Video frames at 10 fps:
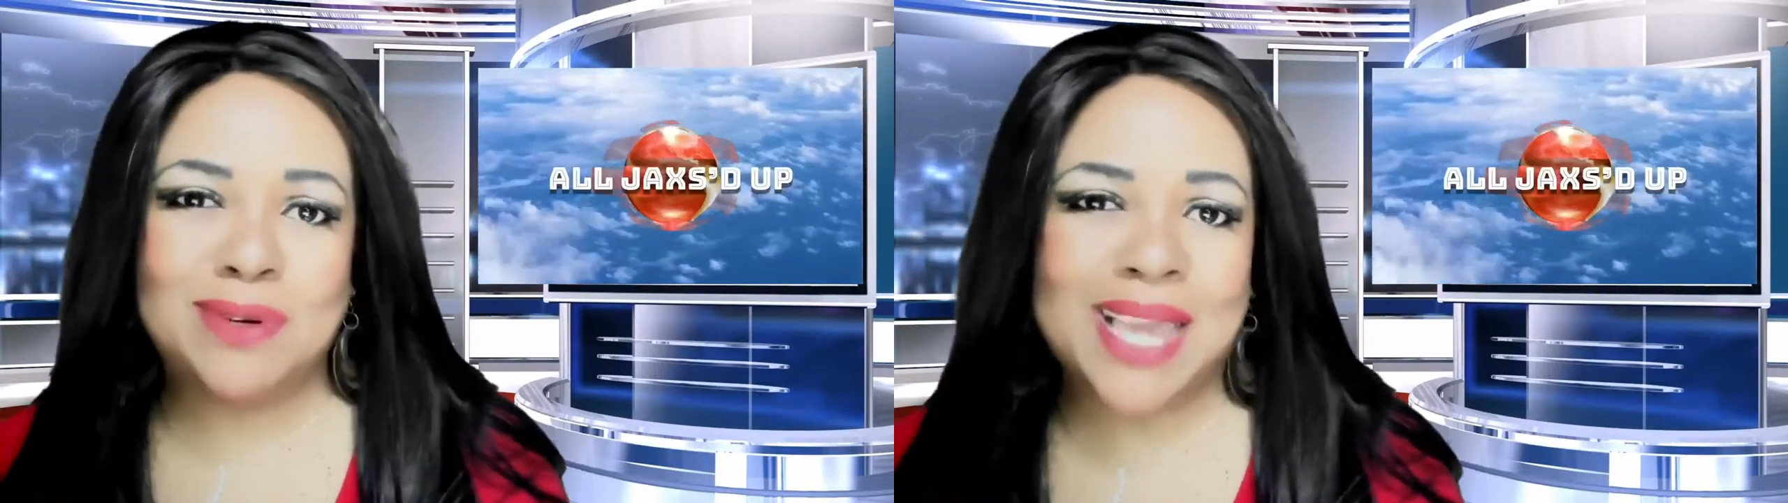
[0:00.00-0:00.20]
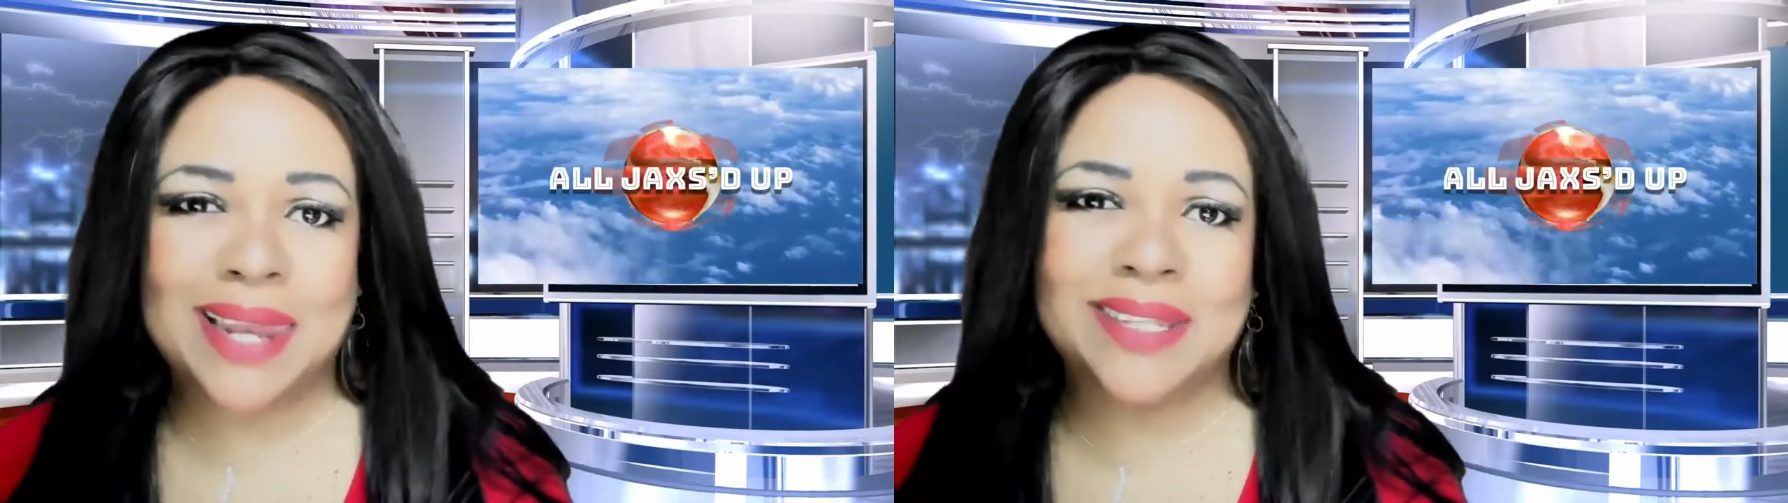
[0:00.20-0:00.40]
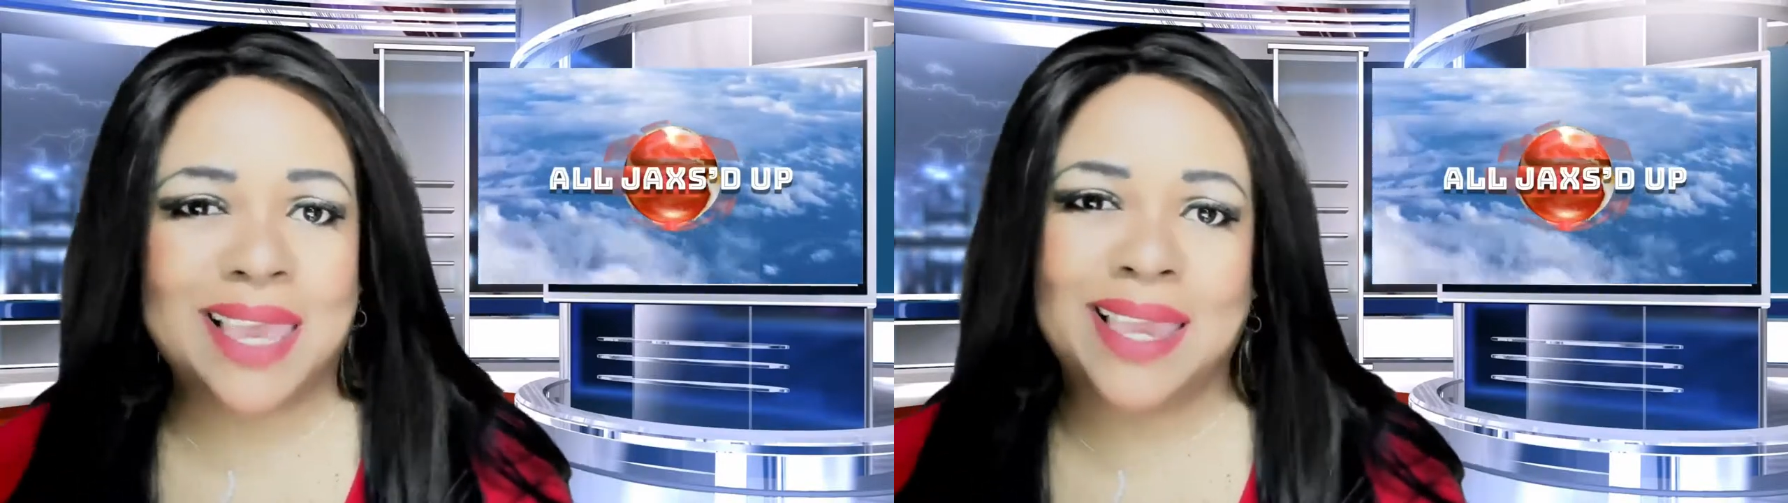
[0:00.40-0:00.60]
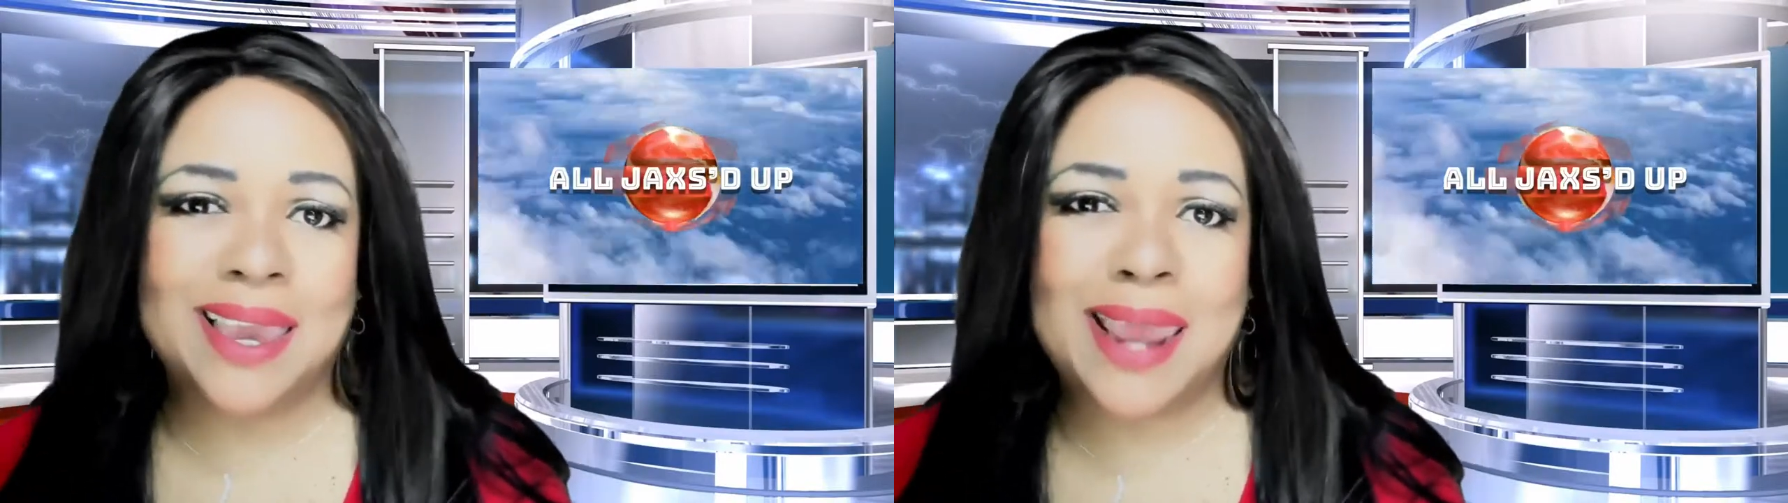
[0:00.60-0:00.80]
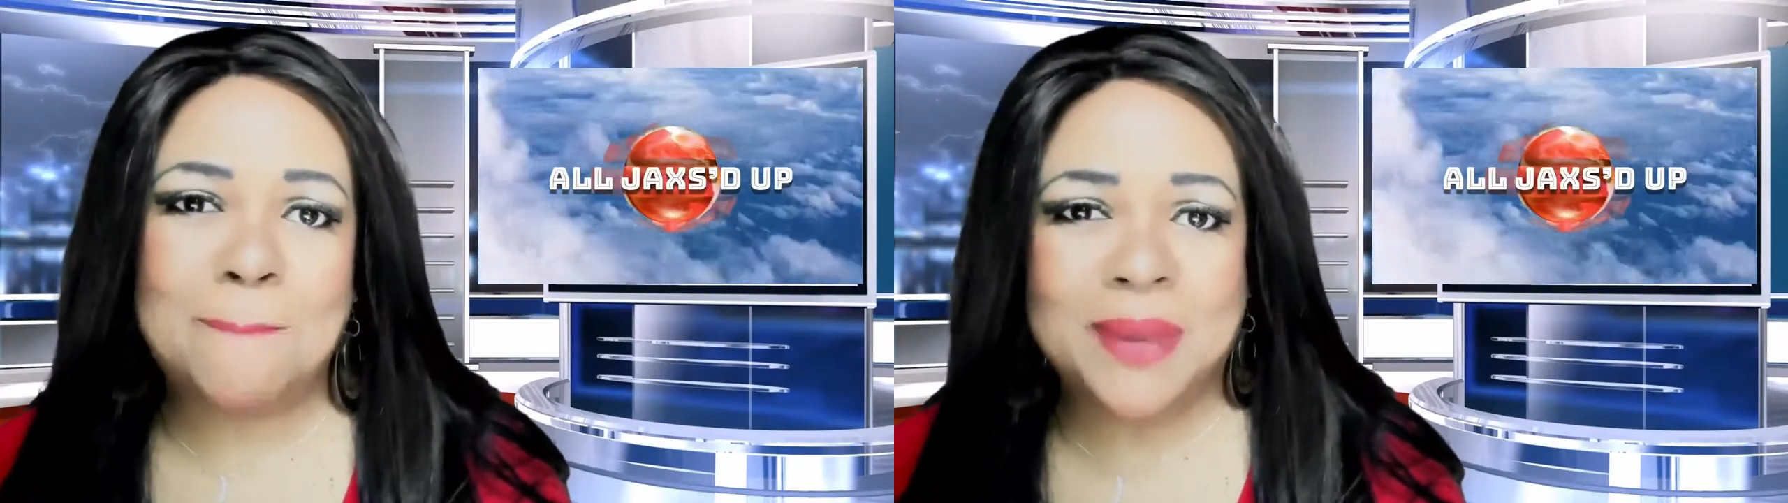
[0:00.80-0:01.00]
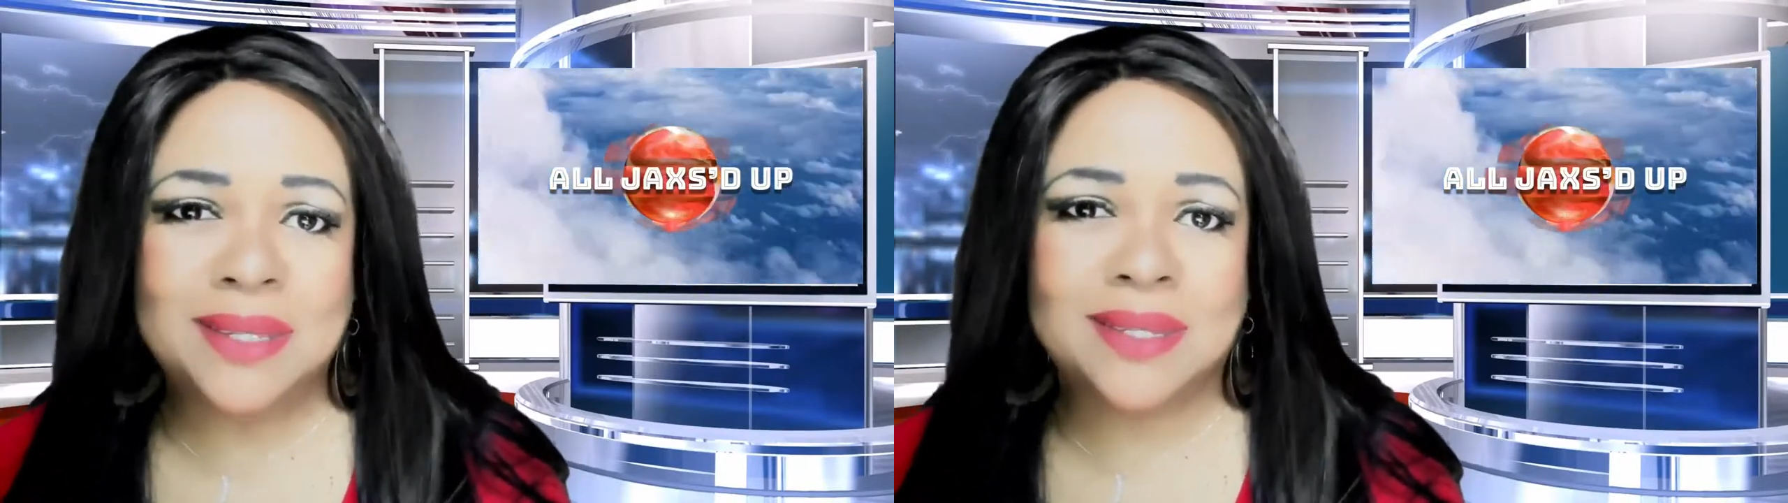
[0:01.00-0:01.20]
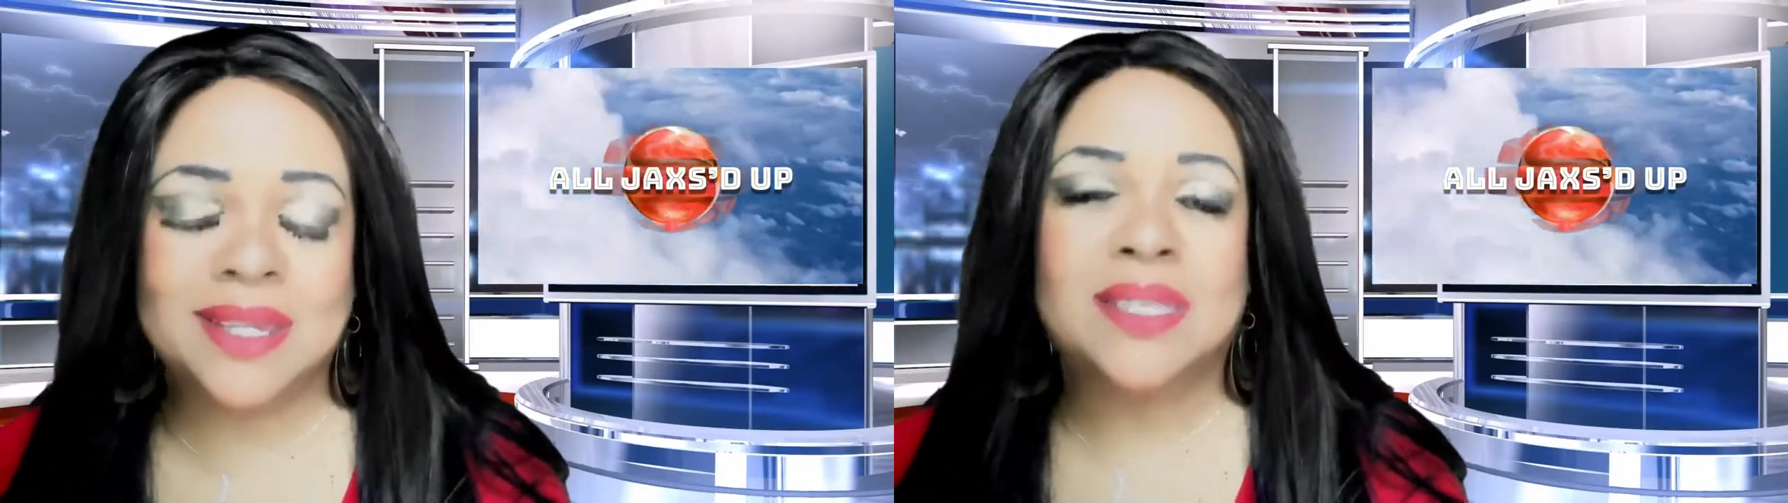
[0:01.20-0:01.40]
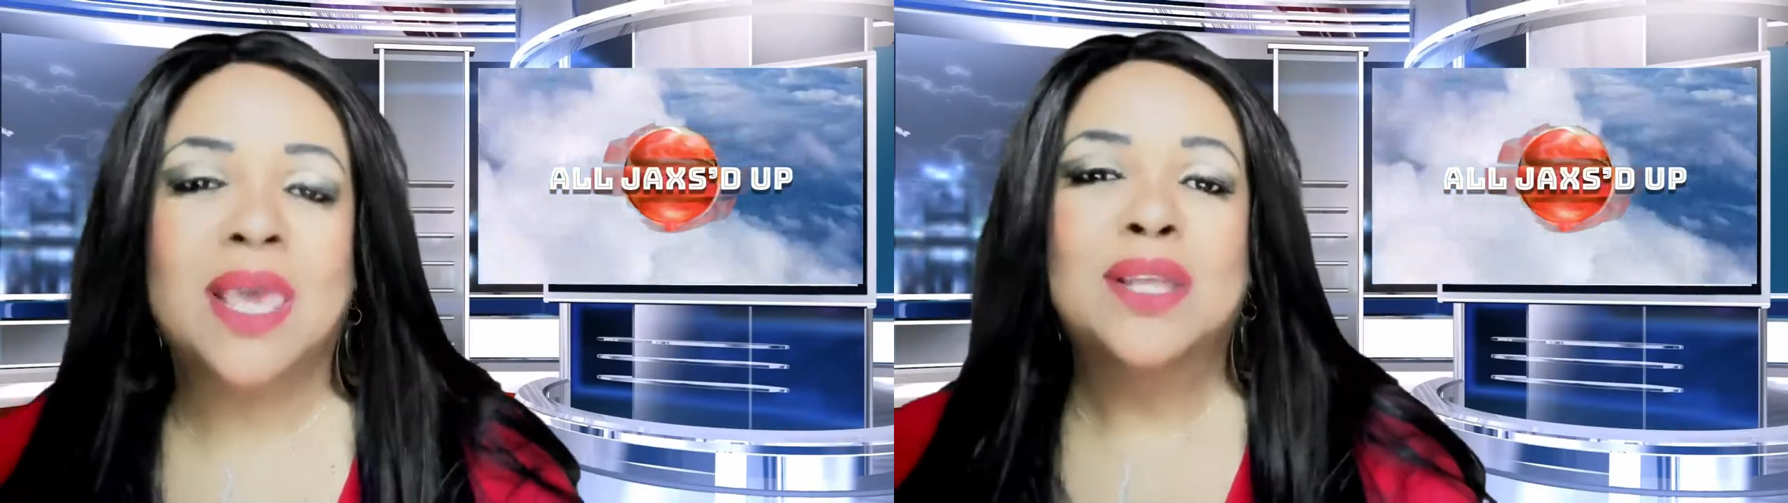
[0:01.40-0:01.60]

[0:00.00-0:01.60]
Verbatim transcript: we gotta take care of that business.